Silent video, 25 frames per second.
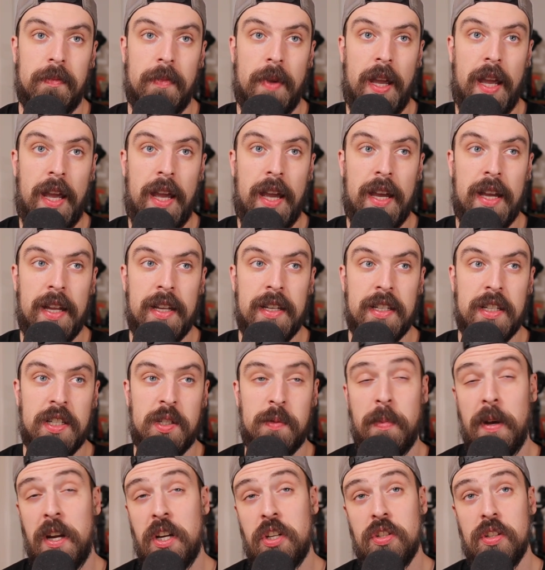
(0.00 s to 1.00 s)
And
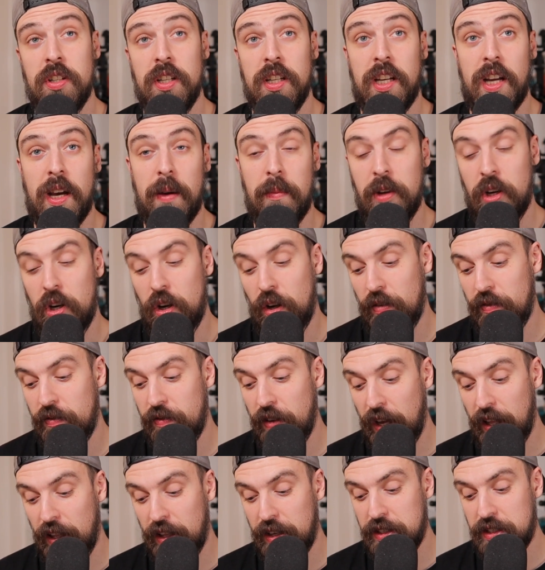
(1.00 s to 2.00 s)
especially coming off
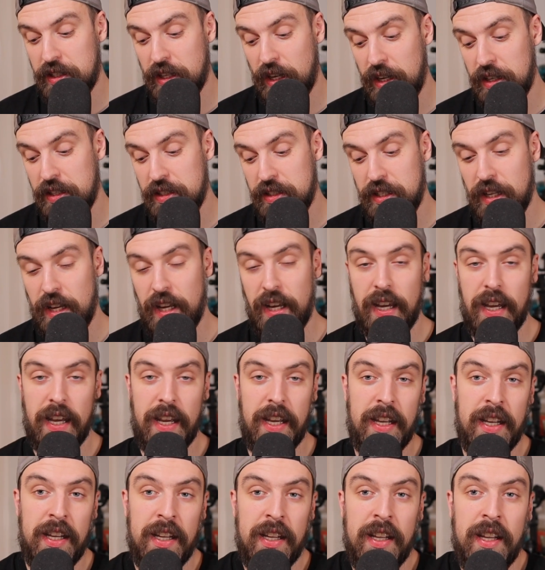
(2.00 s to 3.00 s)
Valentine's
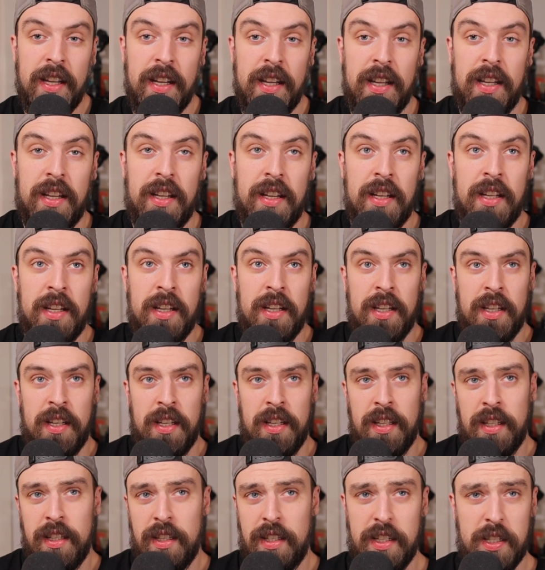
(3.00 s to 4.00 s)
Day
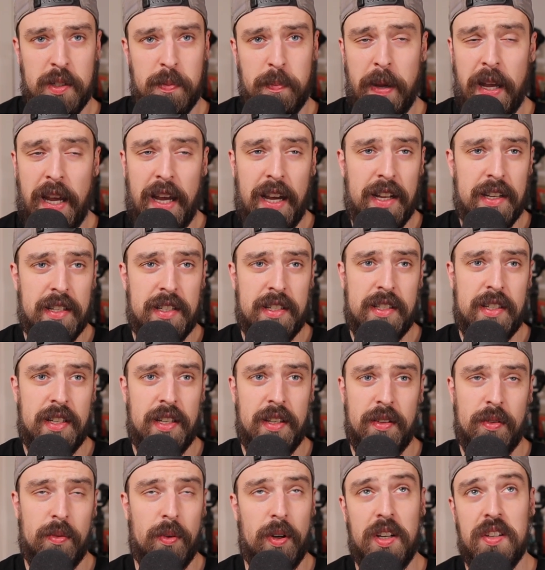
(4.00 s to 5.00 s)
this past,
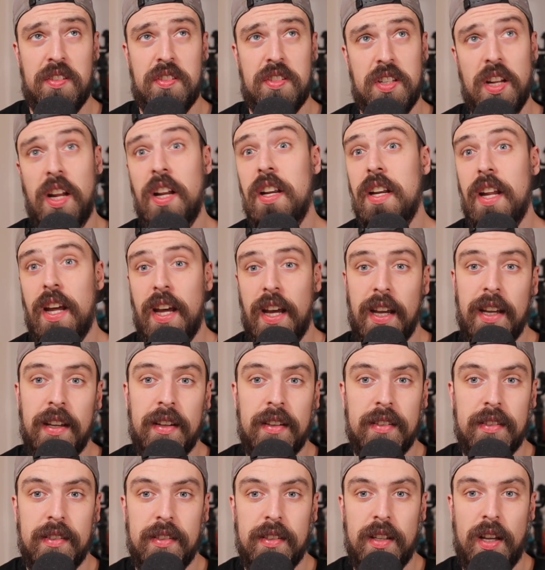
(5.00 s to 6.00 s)
Sunday,
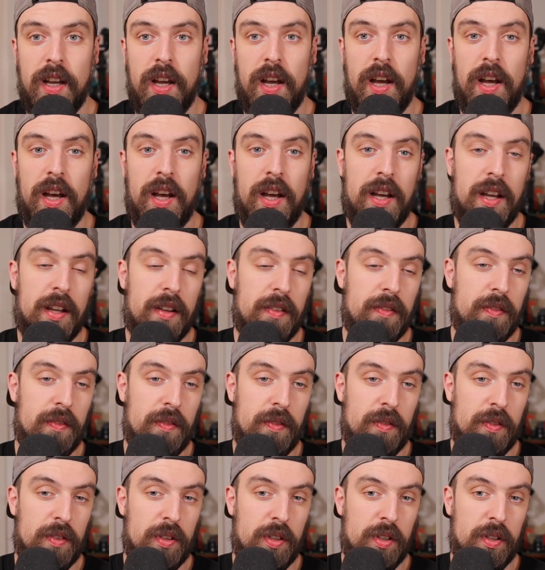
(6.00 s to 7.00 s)
there
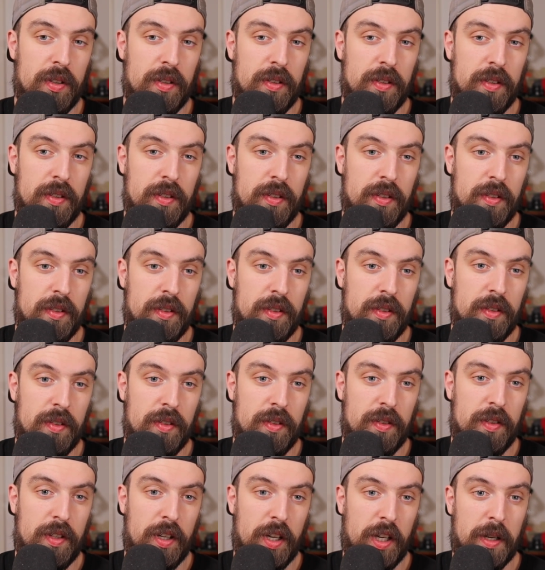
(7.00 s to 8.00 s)

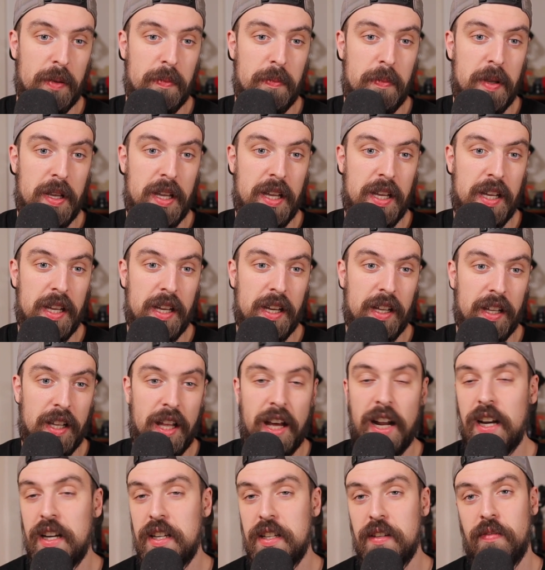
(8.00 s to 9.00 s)
could be a
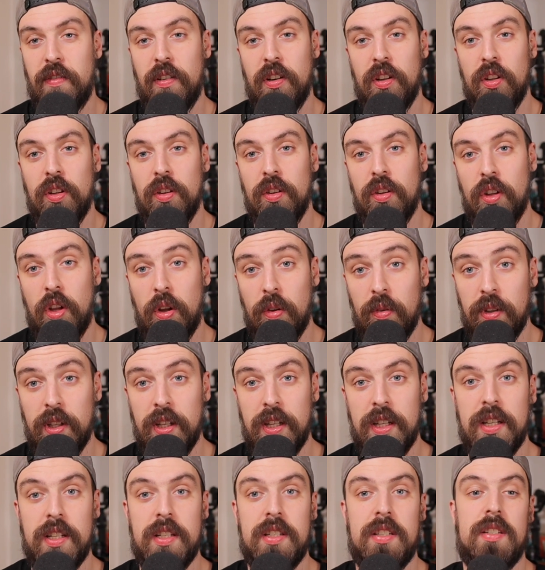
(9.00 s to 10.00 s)
lot of different
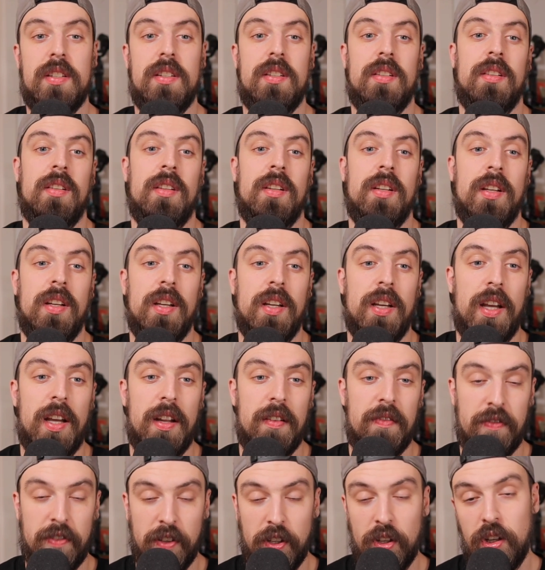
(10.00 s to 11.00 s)
loneliness
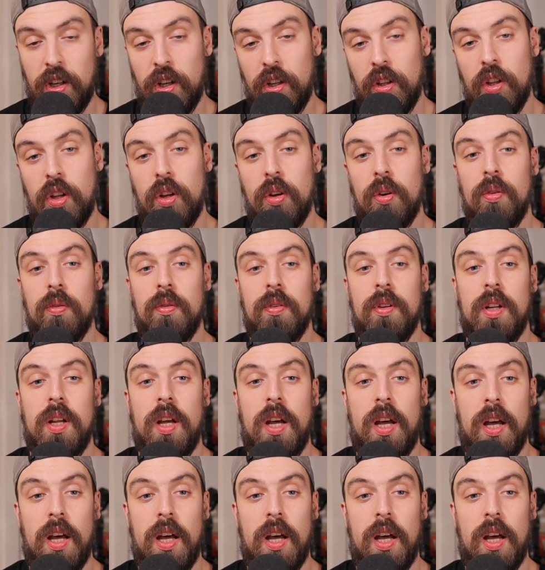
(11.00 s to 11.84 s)
and feeling alone